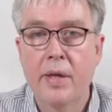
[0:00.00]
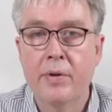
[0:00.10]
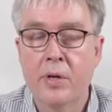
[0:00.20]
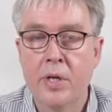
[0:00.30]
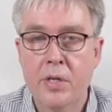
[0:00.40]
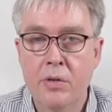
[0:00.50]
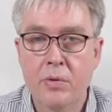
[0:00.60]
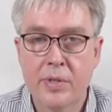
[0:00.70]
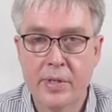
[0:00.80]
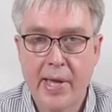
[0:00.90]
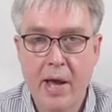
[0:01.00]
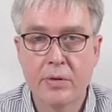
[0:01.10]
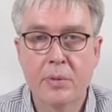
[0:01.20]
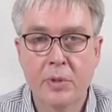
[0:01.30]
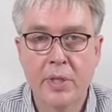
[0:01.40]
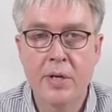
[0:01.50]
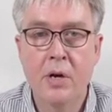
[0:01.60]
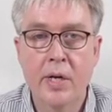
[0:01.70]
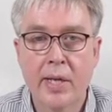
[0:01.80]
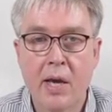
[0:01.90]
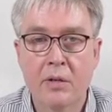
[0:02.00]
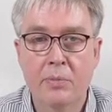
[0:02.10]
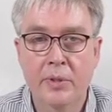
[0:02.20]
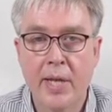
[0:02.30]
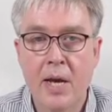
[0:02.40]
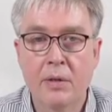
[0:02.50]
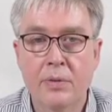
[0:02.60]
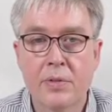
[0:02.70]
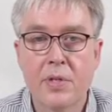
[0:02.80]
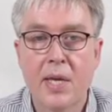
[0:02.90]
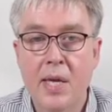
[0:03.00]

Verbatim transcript: and they're going to use countable and non-countable nouns